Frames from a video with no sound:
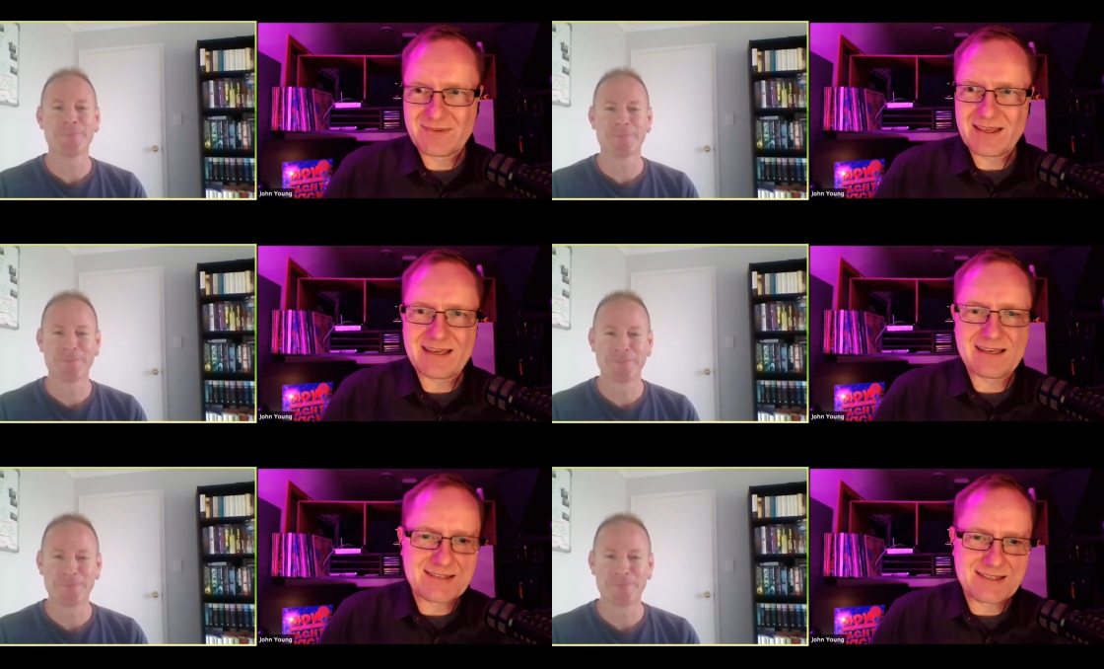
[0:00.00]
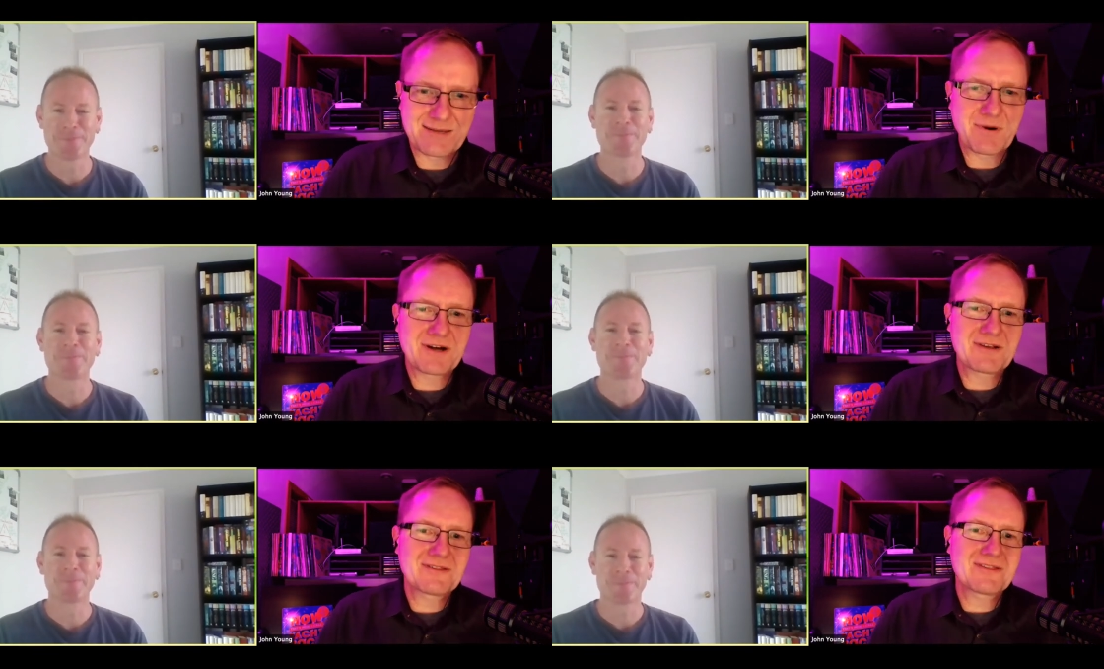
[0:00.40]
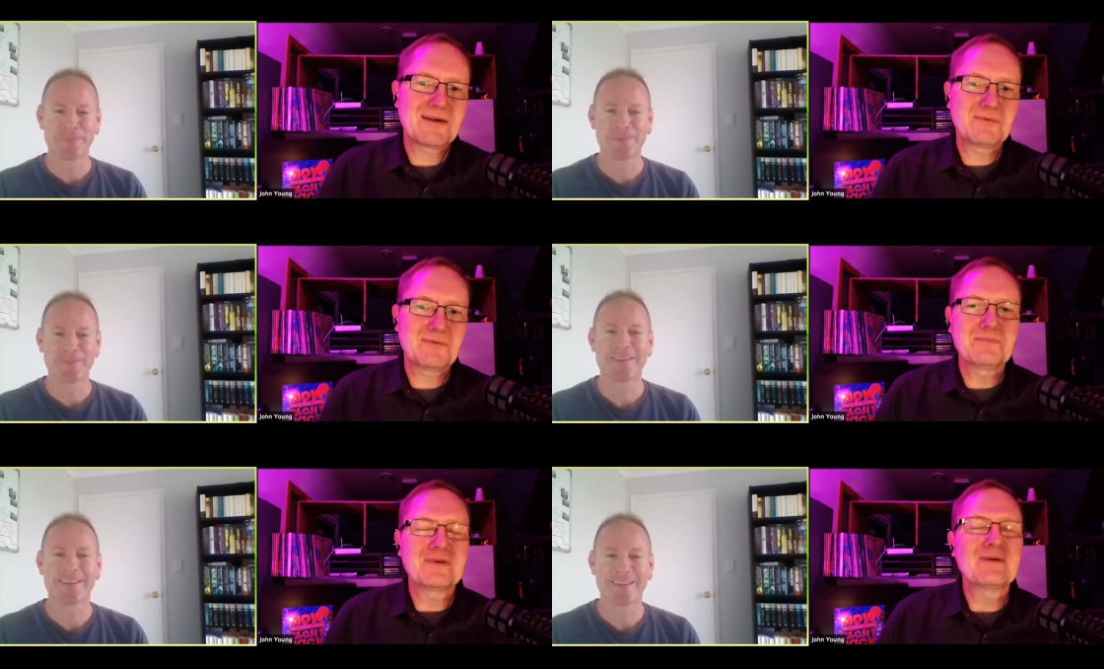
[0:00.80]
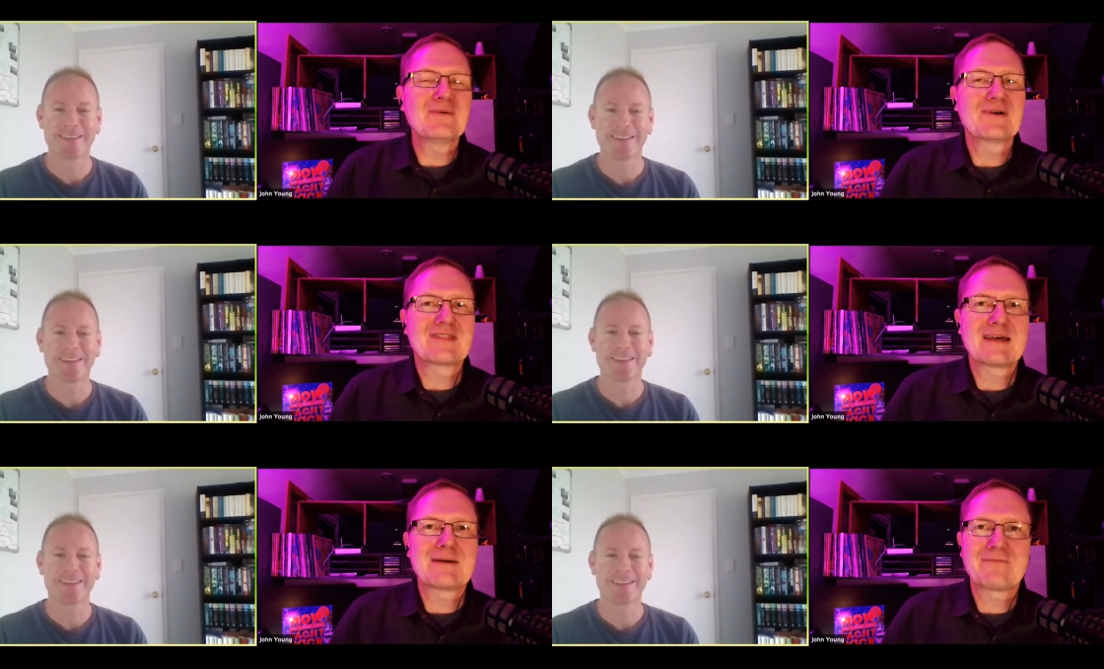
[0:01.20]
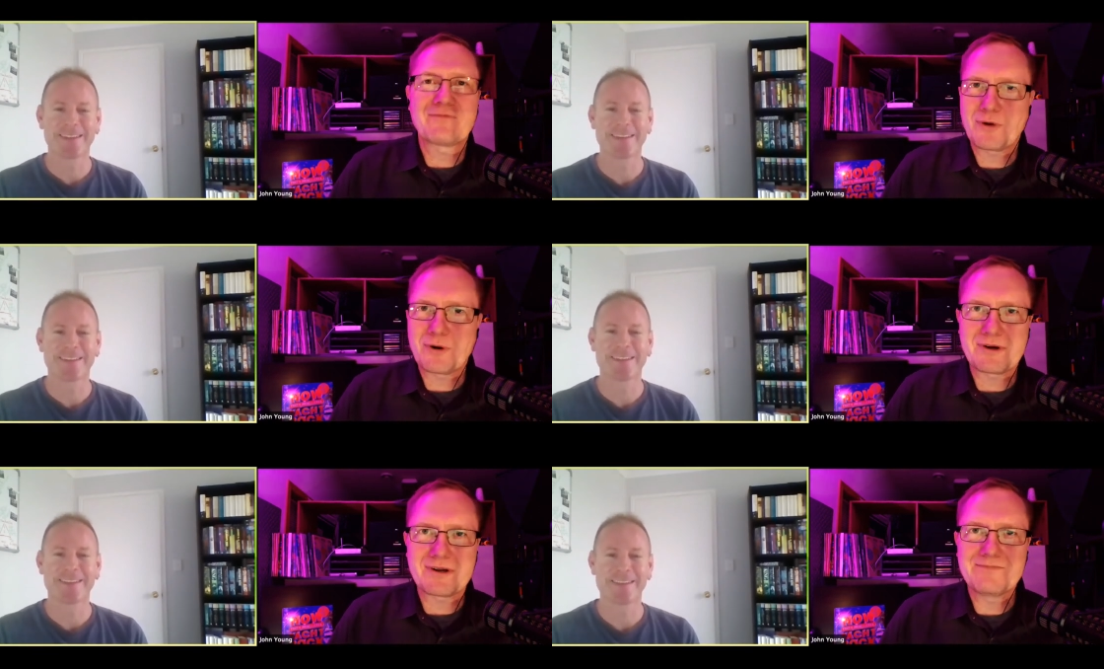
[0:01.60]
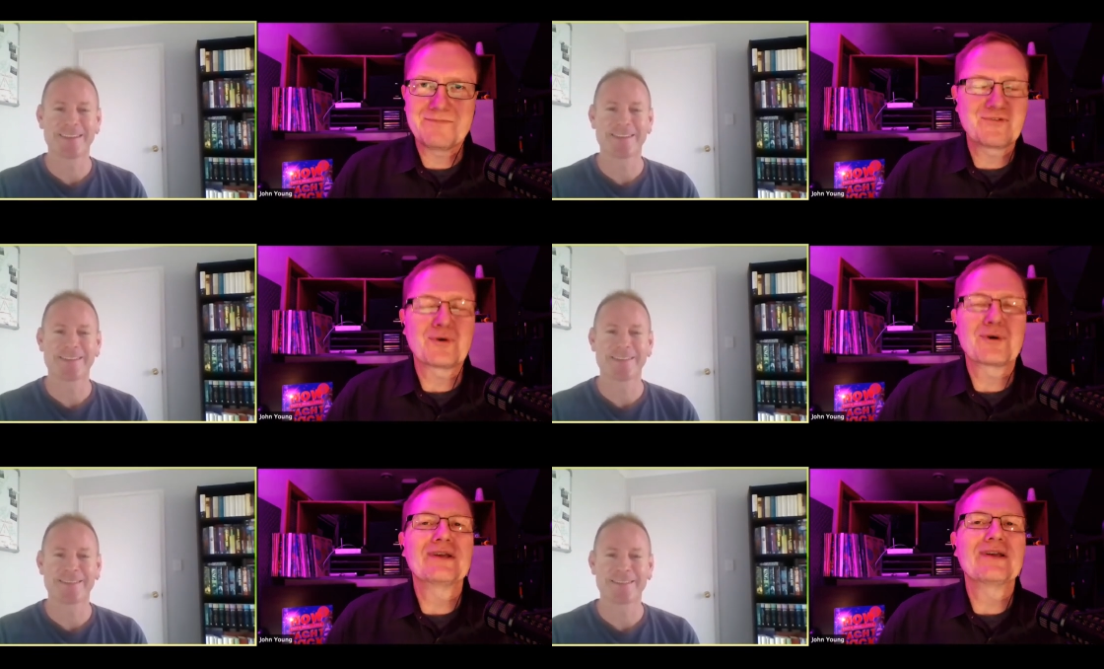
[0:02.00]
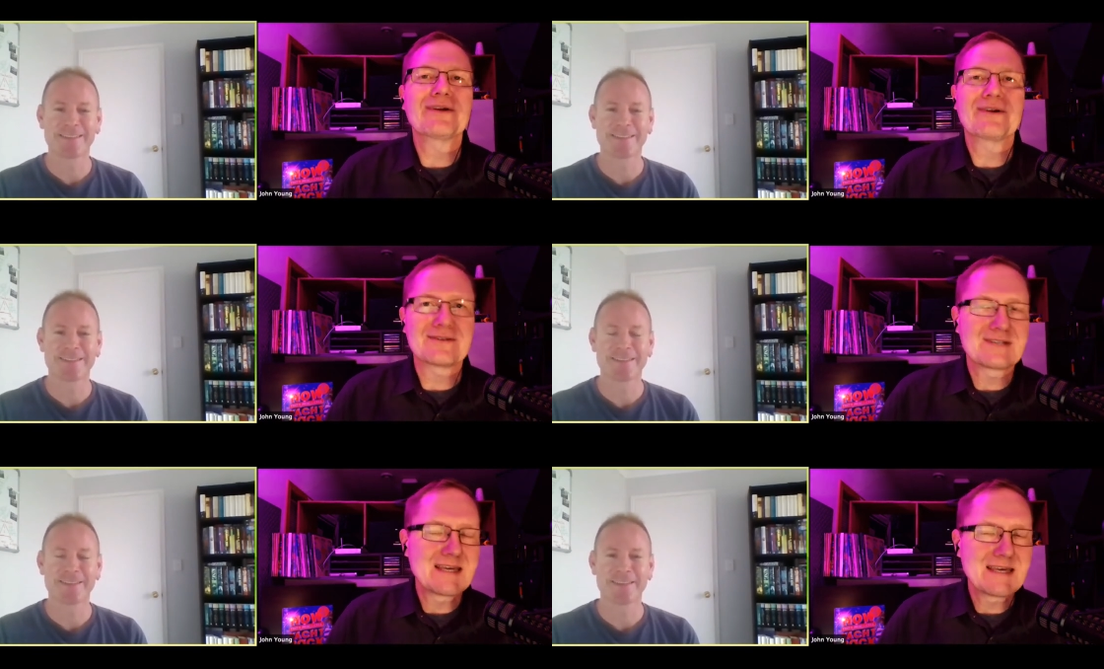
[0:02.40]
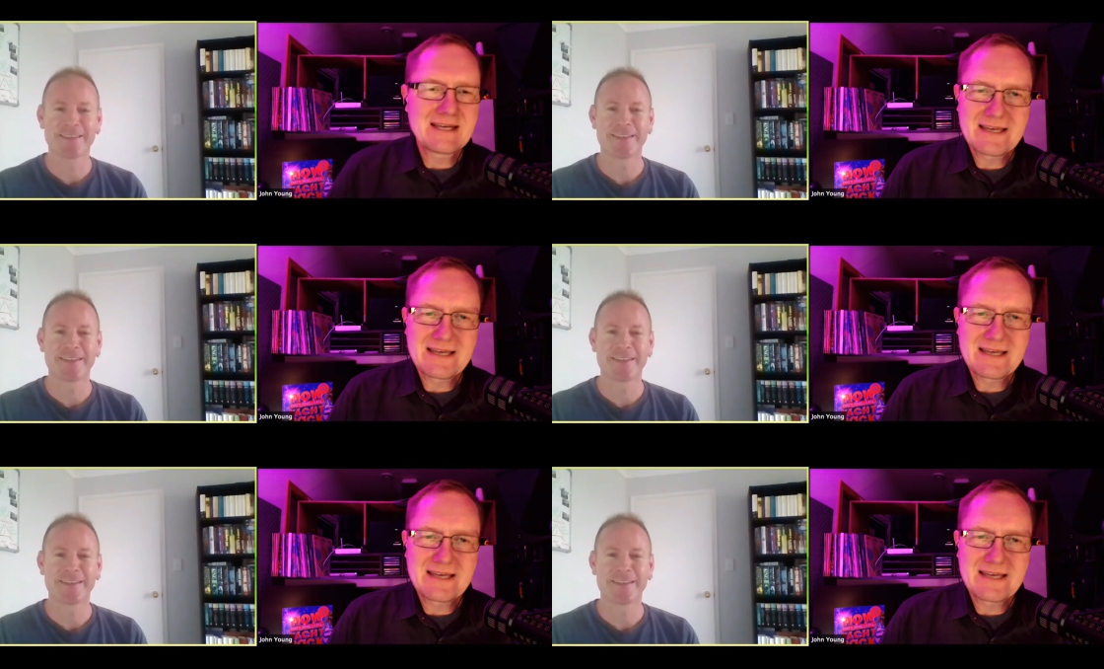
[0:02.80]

Speaker 1: is the part that will be with them for for years.